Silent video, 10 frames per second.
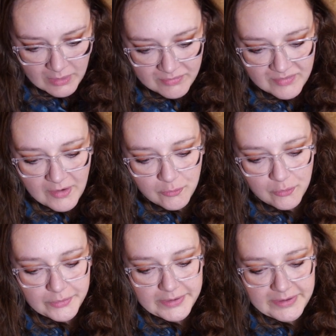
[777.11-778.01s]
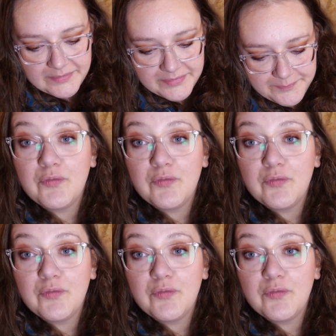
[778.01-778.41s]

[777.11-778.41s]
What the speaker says: Let's see how cold it is.